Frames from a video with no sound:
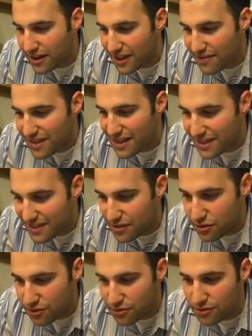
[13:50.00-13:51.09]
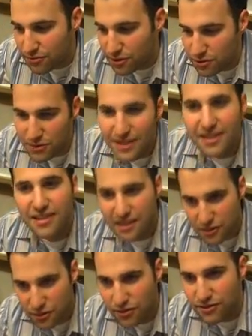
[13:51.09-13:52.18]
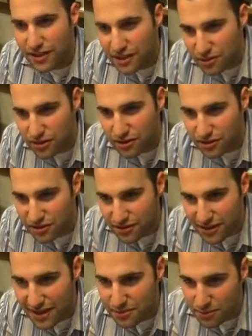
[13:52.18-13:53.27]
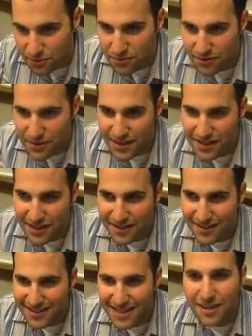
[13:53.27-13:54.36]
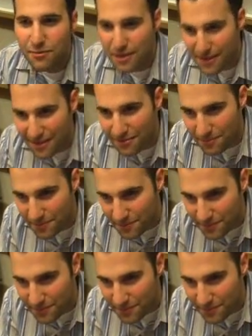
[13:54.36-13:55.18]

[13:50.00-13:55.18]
given that its internal, what you would see is its internal data structures, as opposed to the data within them.